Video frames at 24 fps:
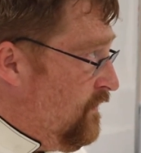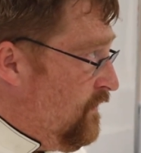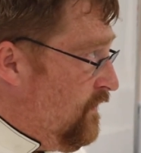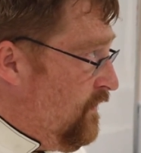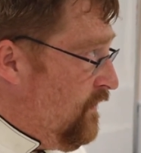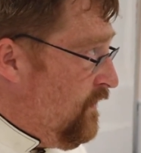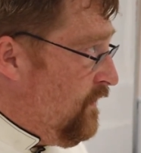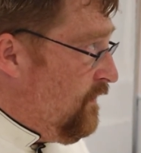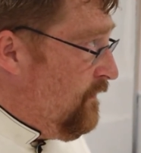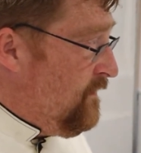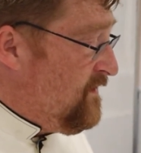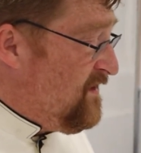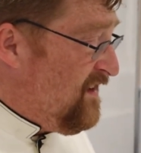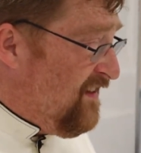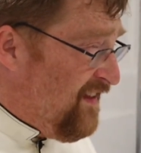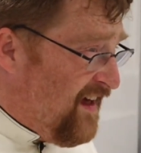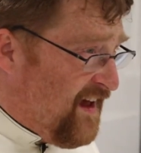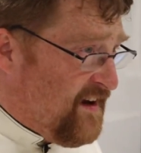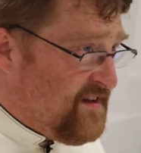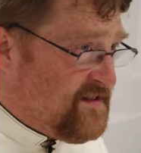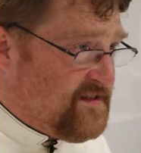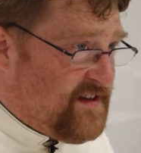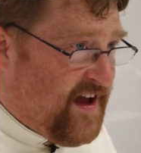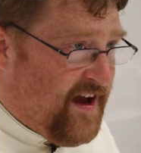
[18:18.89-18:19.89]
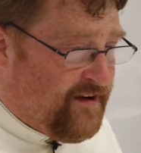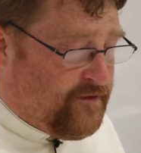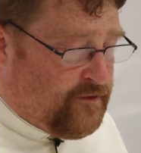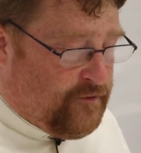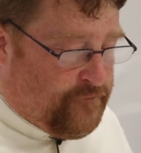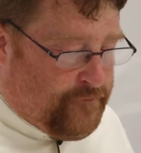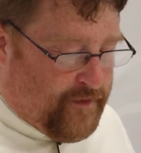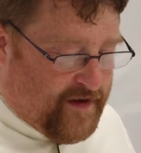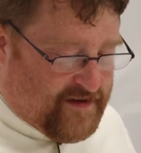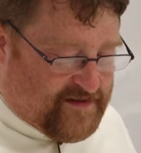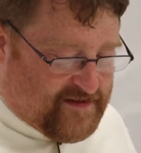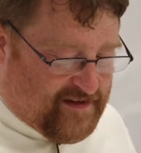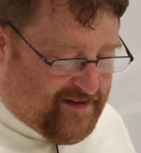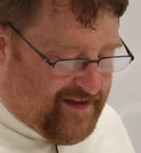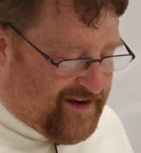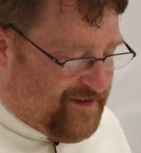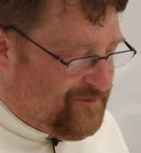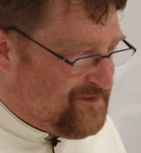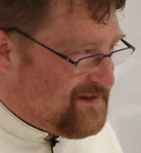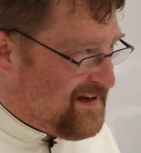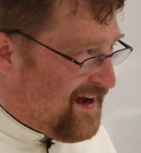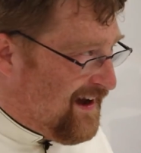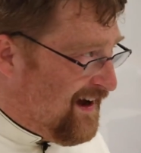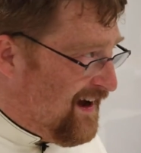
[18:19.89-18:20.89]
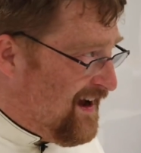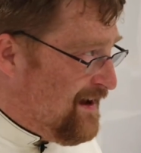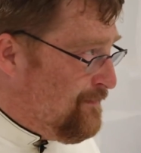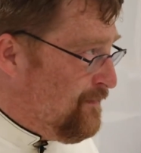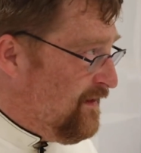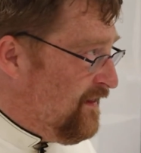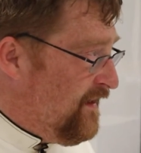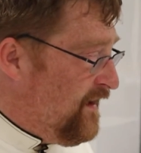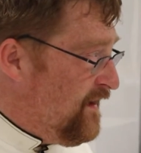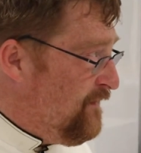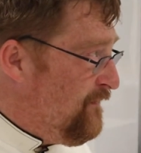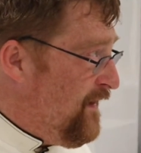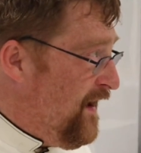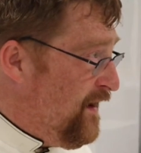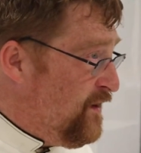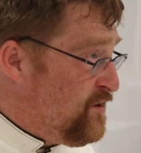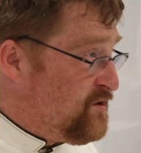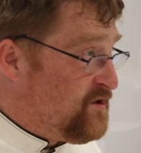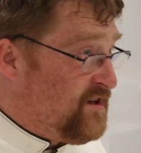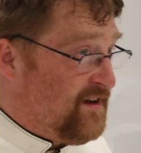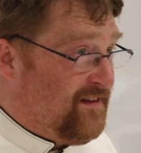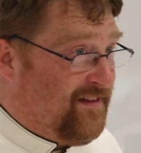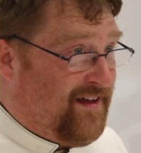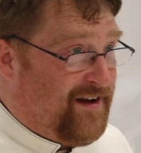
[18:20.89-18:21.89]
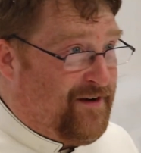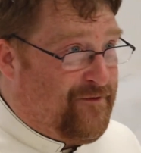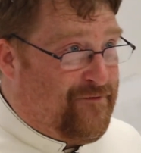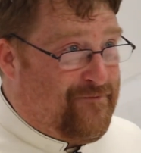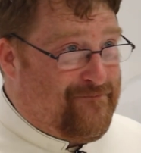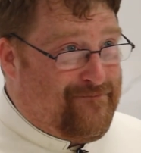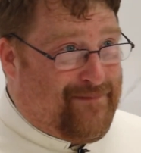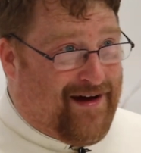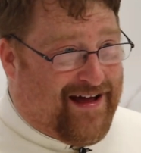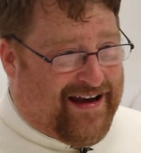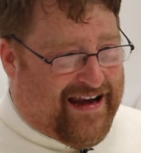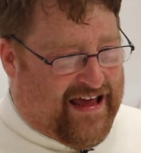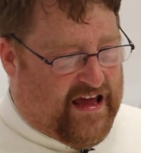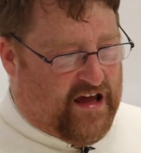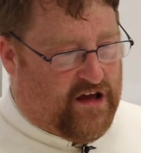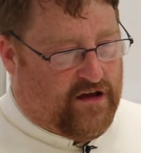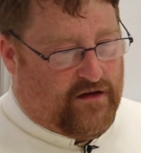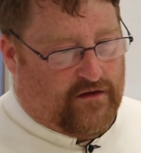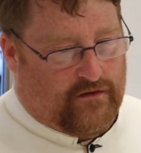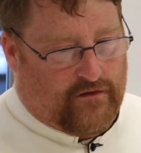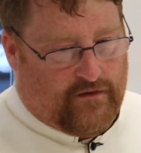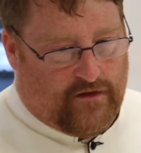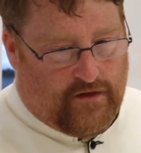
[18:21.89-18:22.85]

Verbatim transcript: You know, it's a lot of sacrifice, a lot of time, a lot of energy, a lot of money.